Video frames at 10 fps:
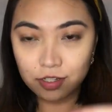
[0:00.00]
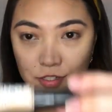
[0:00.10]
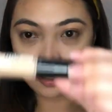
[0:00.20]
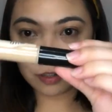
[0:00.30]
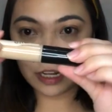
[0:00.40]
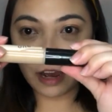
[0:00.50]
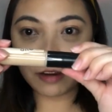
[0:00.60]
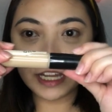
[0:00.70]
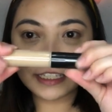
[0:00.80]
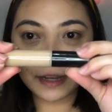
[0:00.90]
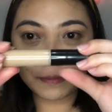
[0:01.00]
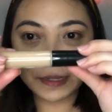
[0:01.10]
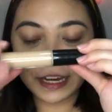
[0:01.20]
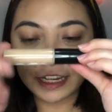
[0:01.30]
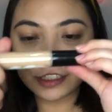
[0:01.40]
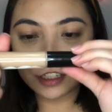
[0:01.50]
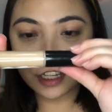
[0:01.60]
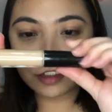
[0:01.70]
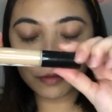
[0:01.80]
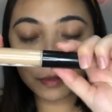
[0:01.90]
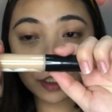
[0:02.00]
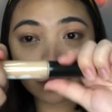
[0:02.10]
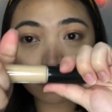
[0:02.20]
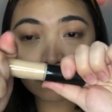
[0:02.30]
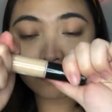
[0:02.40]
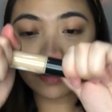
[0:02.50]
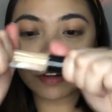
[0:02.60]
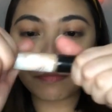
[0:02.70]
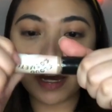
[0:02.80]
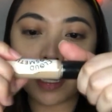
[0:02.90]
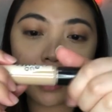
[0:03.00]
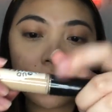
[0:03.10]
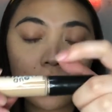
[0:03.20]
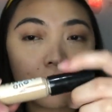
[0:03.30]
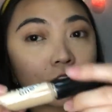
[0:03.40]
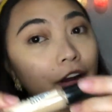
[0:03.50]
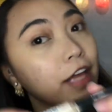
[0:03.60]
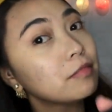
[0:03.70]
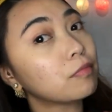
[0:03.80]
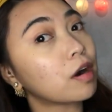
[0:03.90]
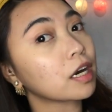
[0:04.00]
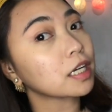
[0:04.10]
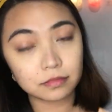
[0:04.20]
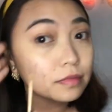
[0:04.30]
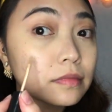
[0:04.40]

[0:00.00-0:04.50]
So now let's apply shade number 2 for my red mark.